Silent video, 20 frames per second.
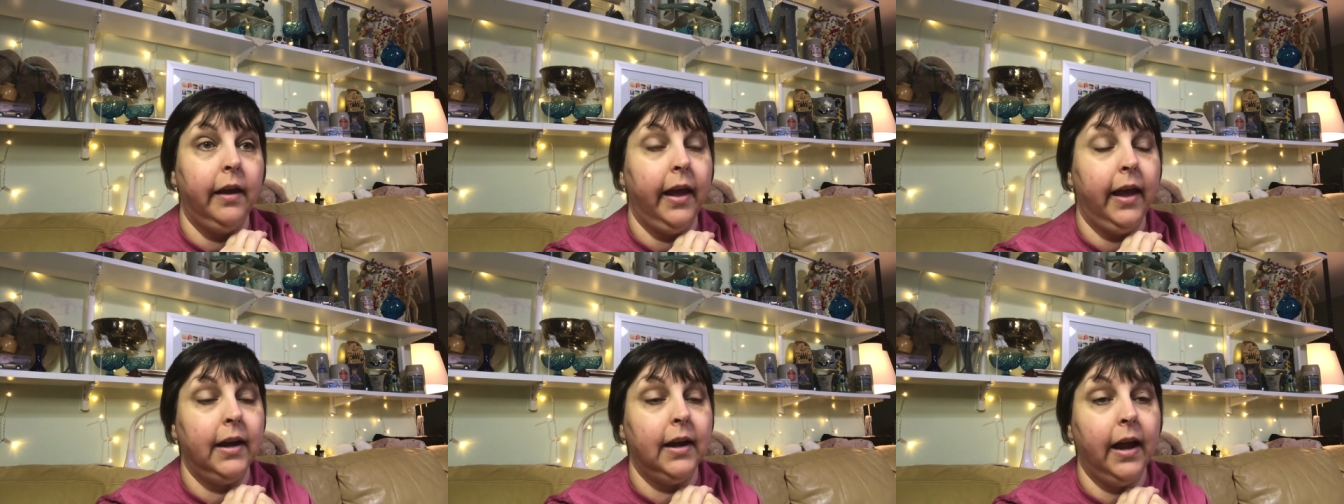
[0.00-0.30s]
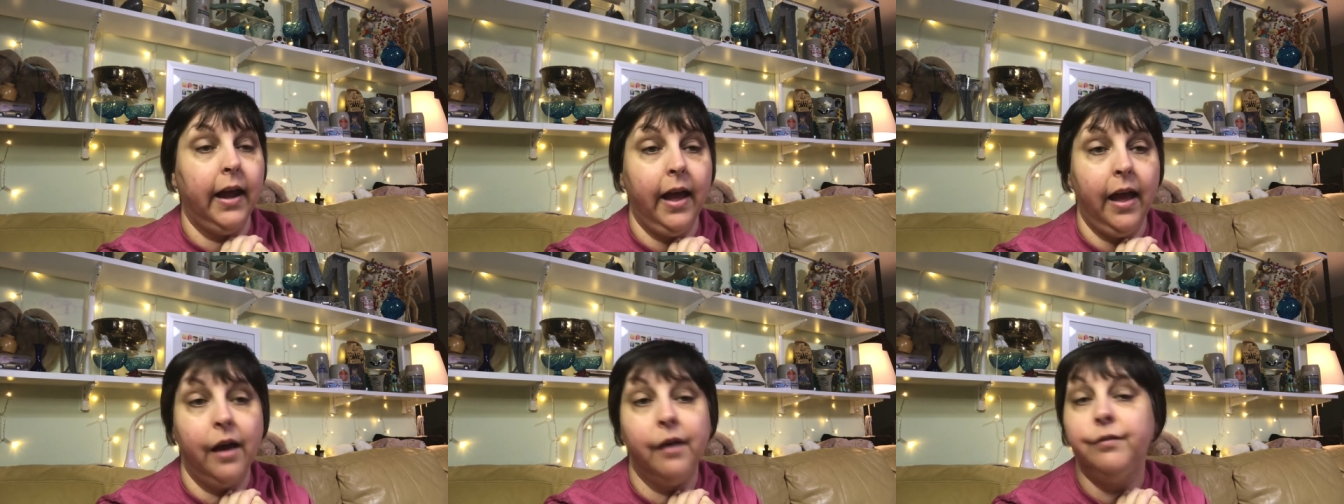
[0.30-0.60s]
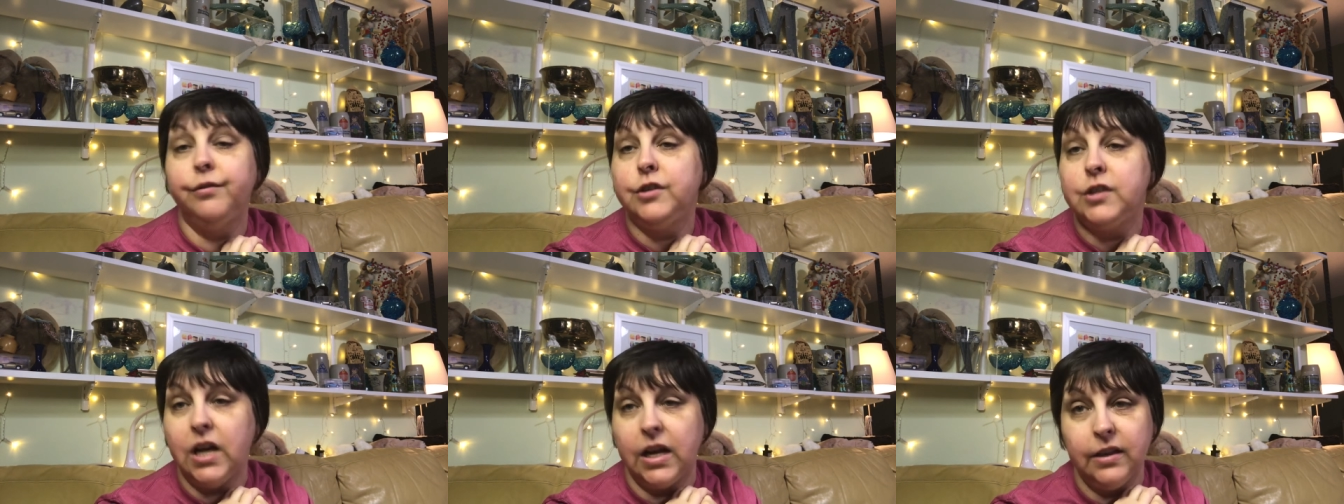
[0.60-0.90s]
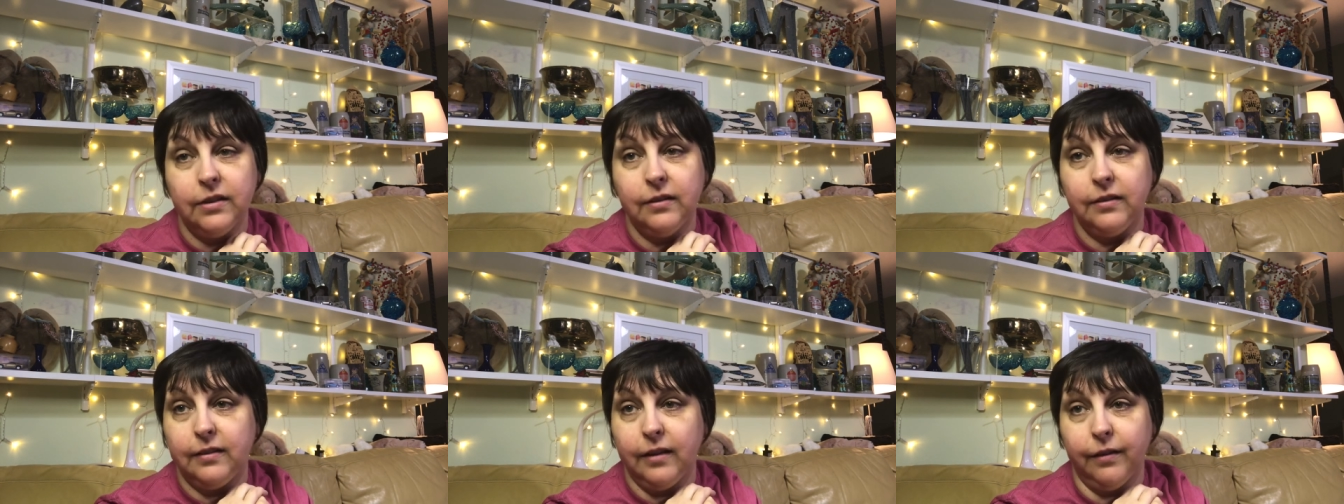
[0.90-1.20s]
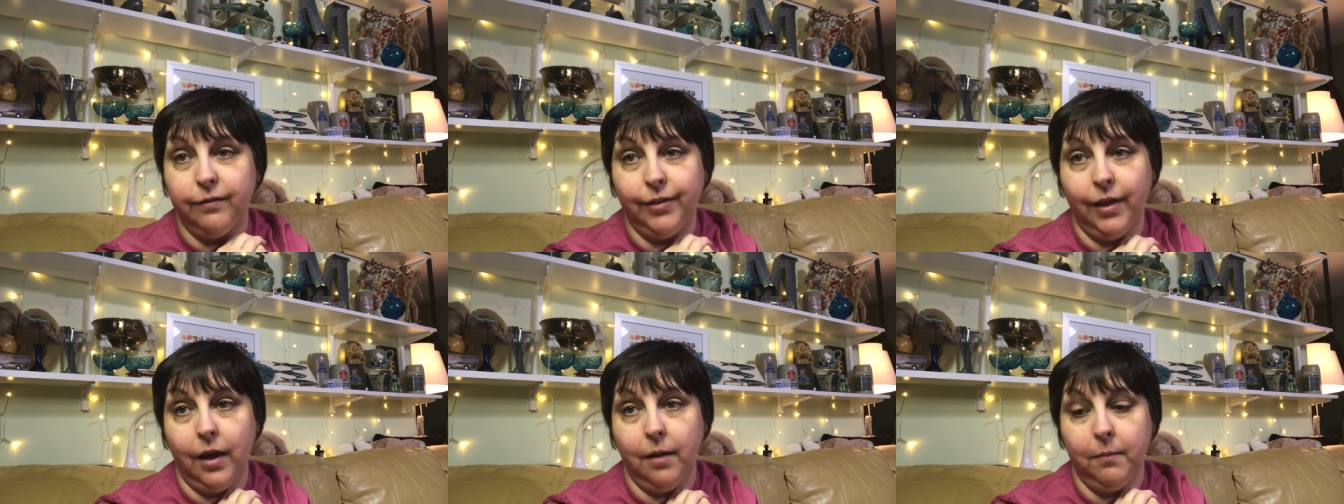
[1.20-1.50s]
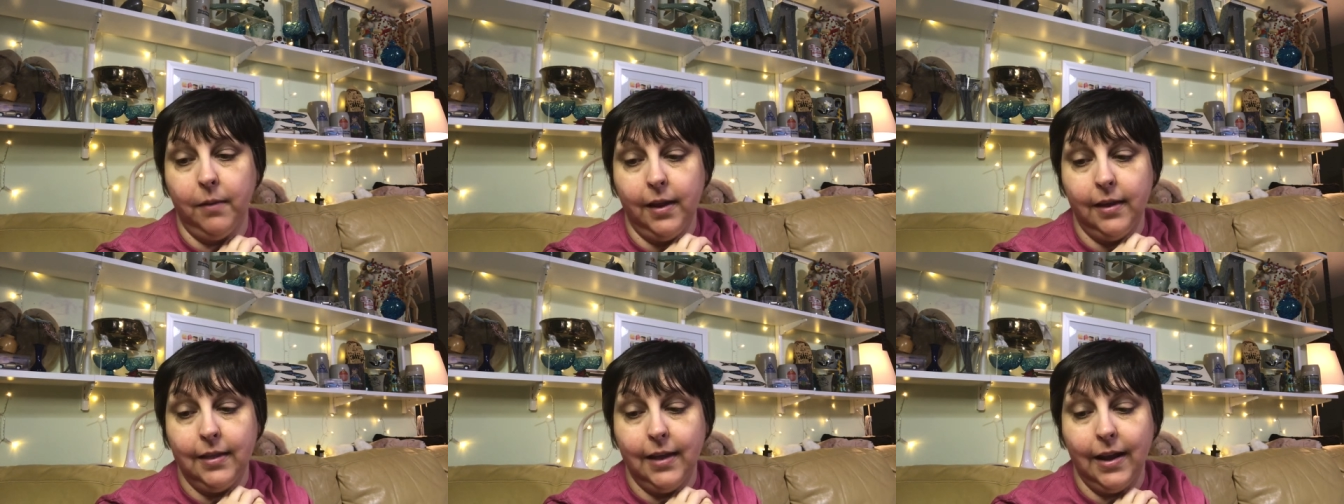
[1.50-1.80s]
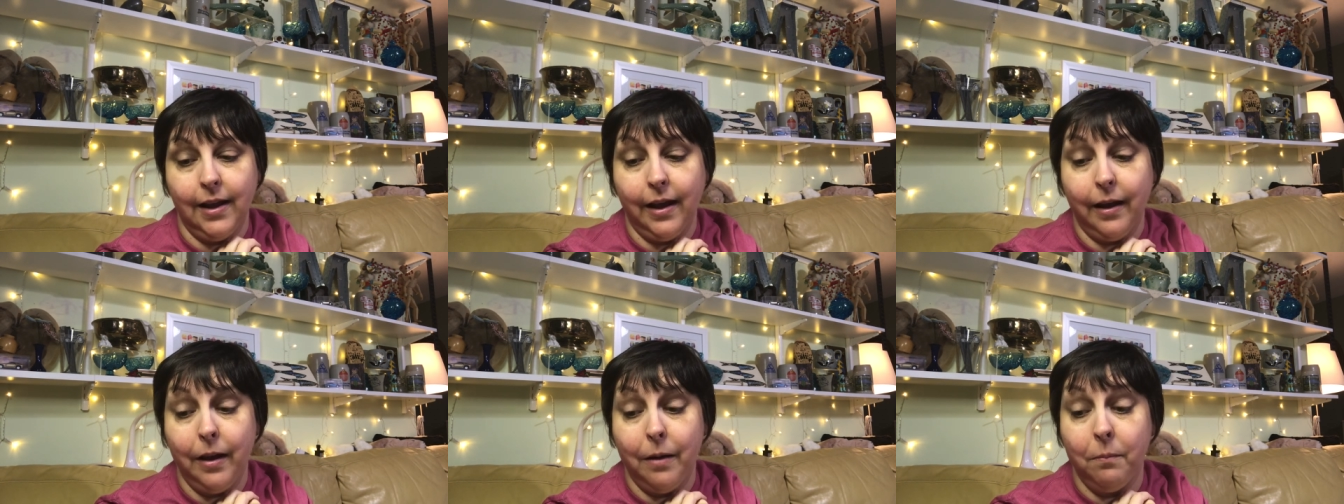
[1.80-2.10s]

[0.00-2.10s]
and I have tons of them and they